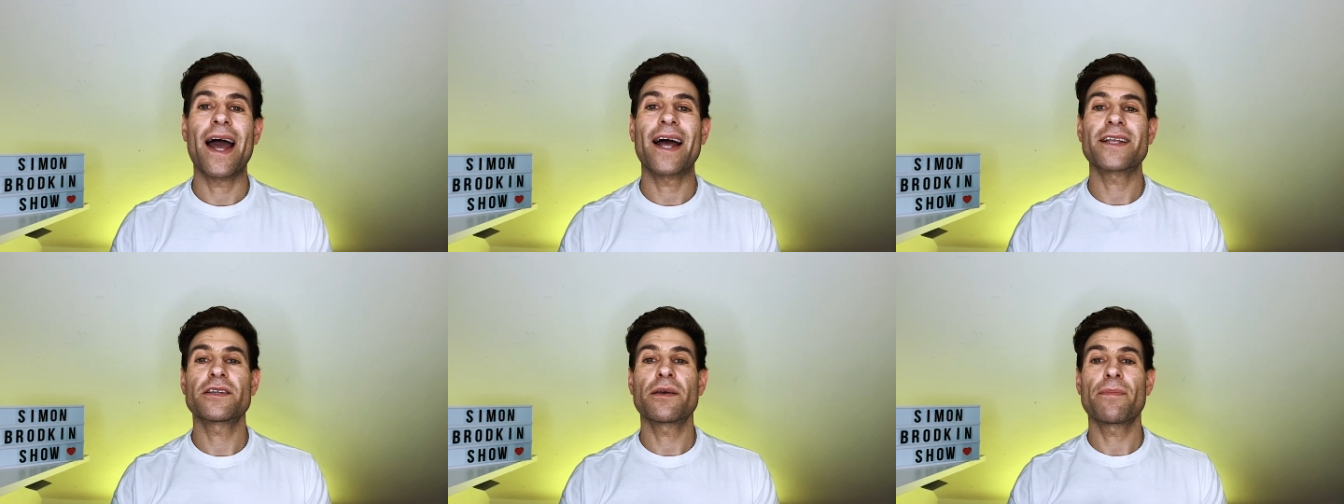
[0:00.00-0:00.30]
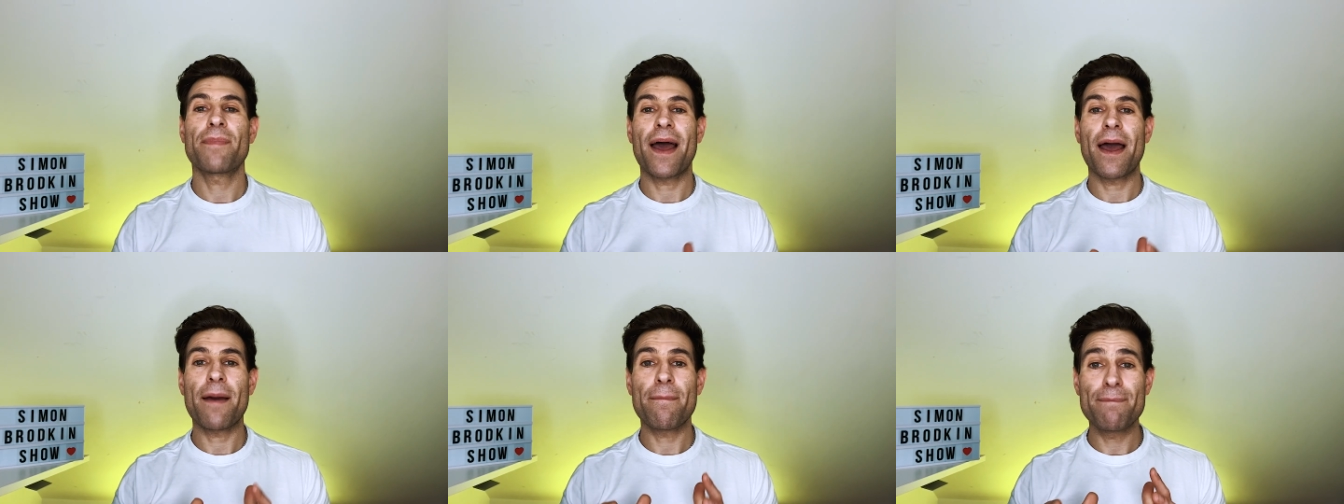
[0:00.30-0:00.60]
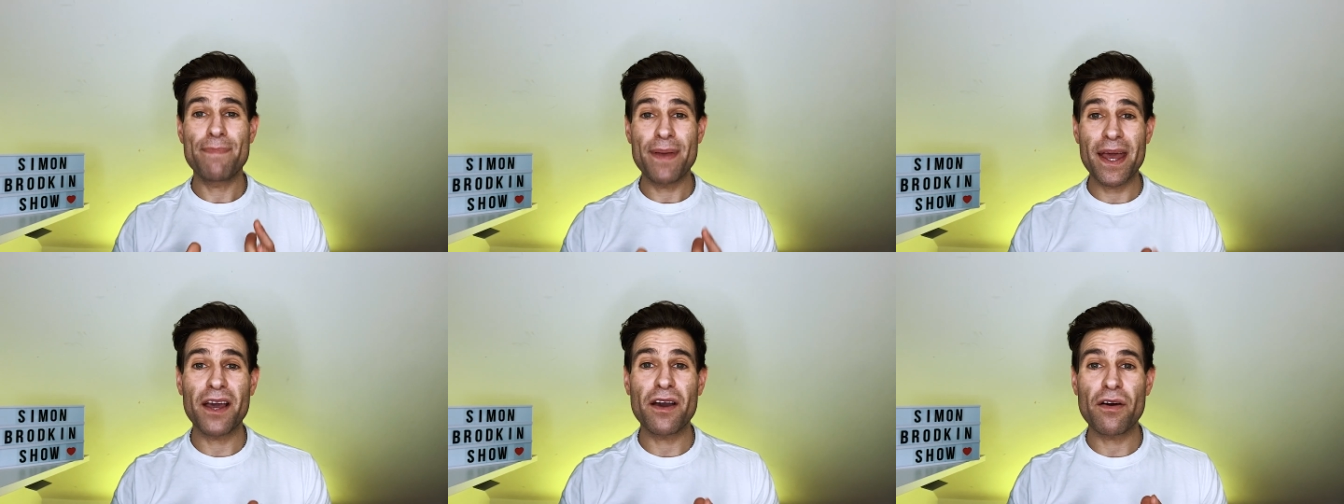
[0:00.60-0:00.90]
had to pay
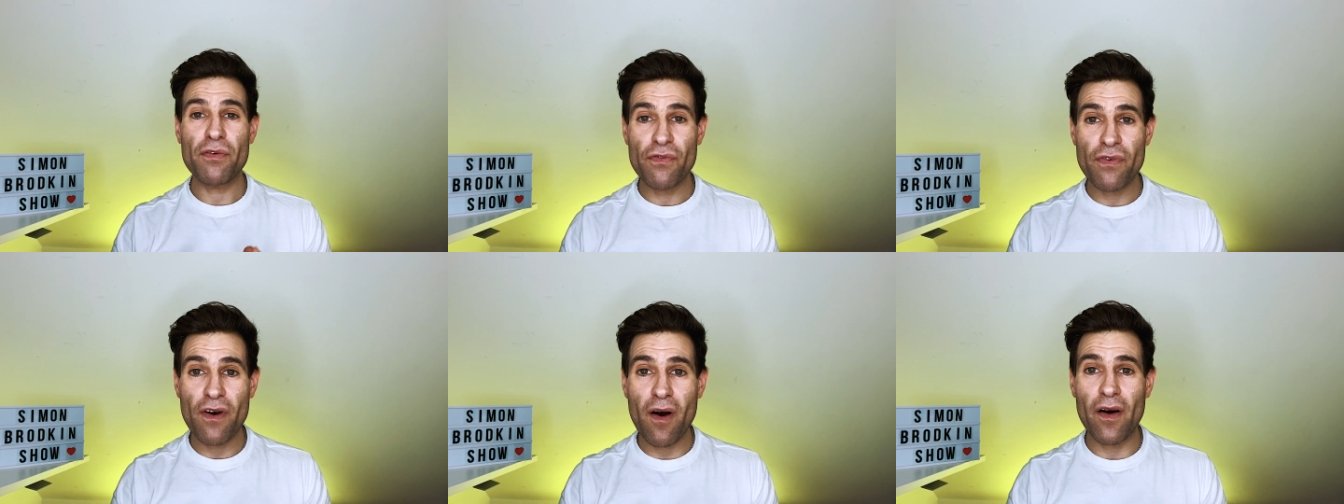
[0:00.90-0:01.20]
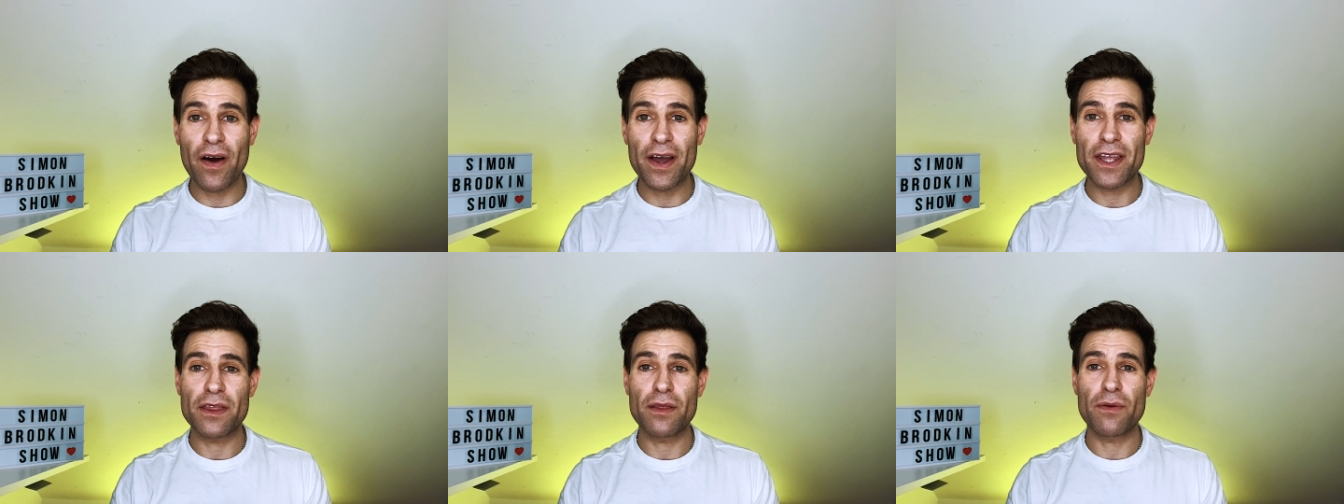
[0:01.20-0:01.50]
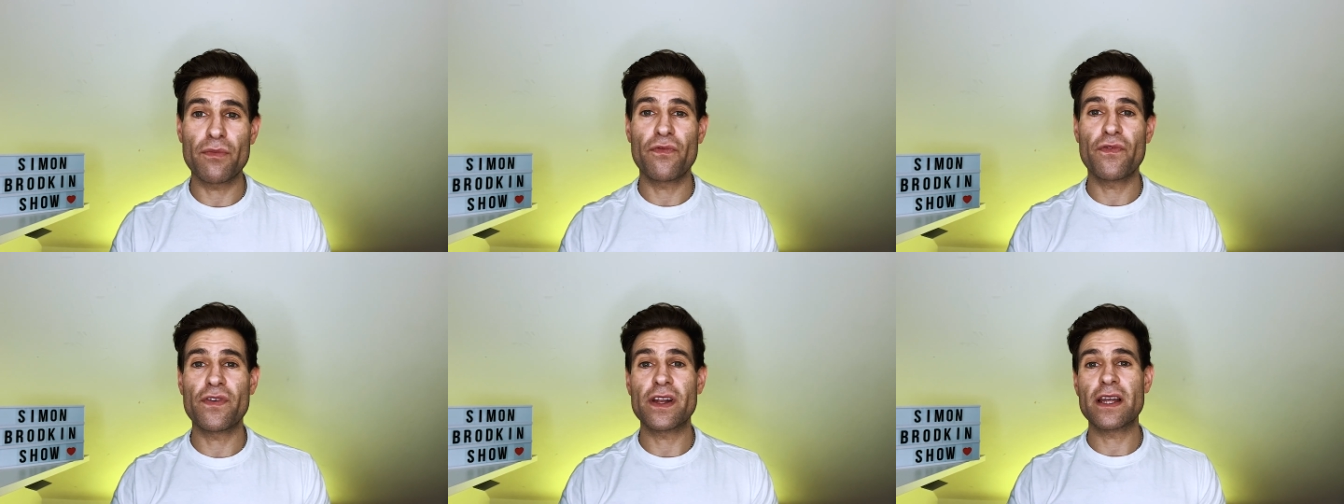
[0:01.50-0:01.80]
a bigger fine
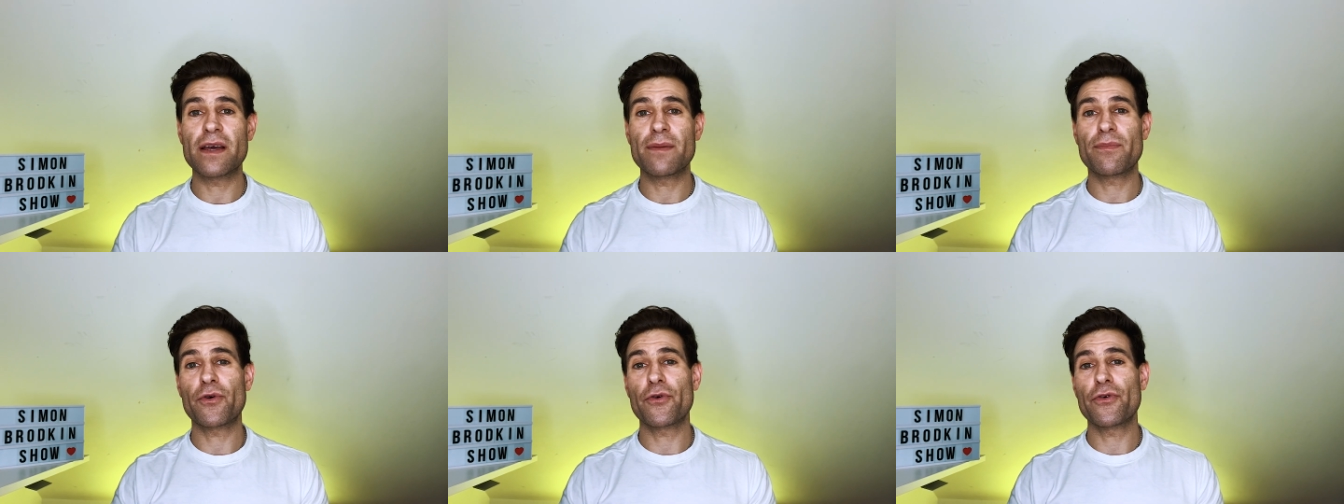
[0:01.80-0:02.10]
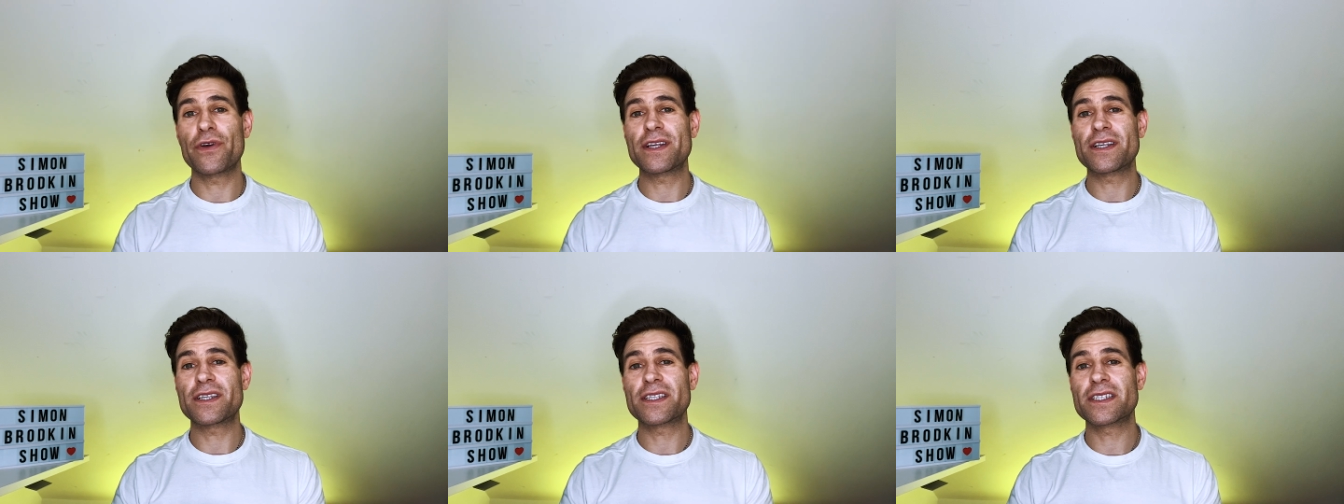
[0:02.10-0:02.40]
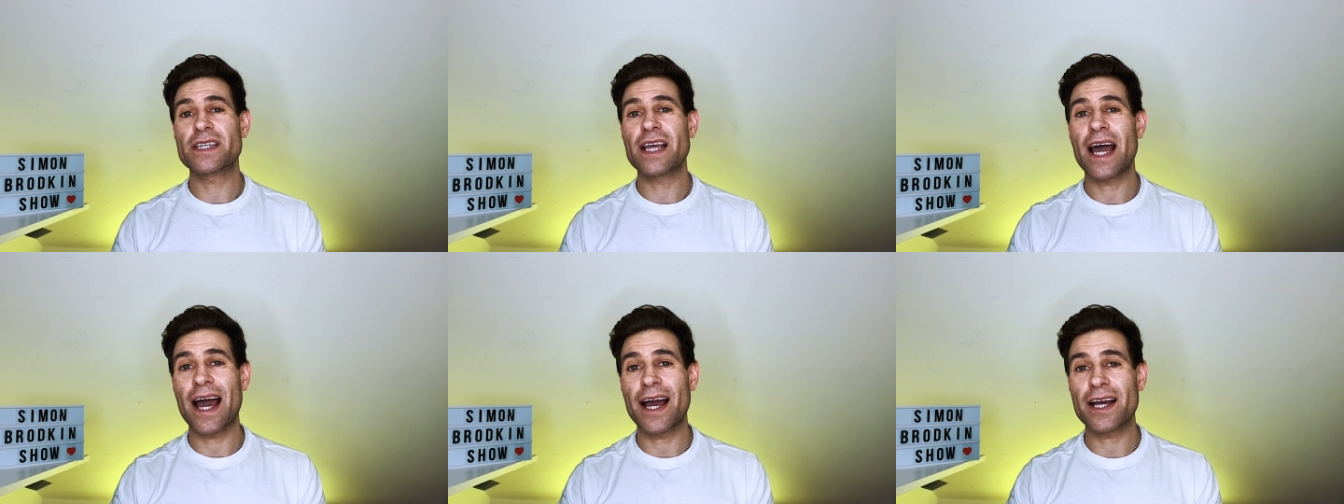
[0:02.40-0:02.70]
than Philip Green's
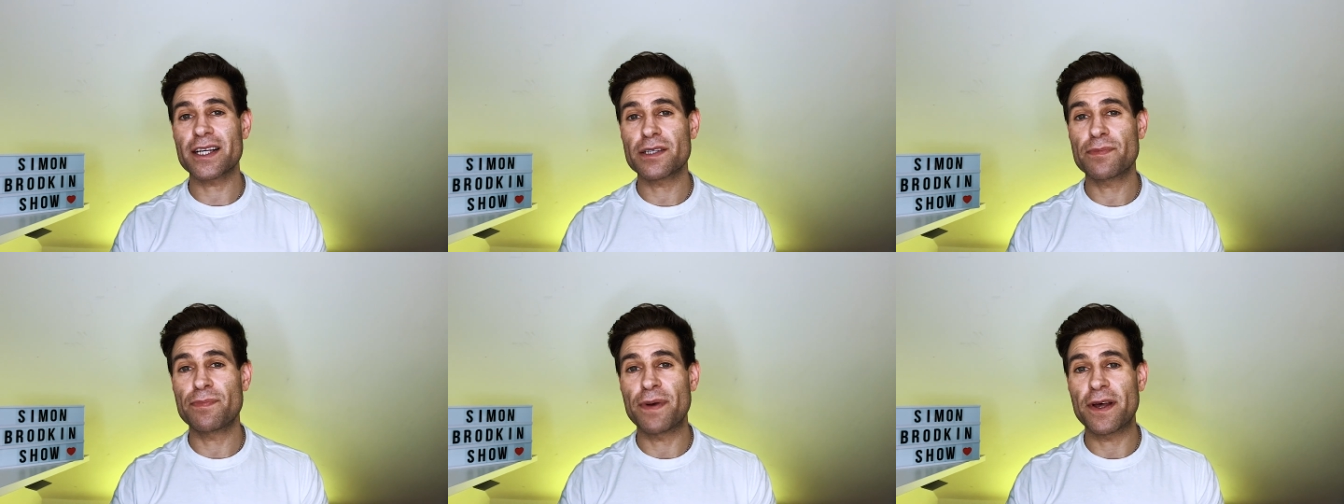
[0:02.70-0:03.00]
tax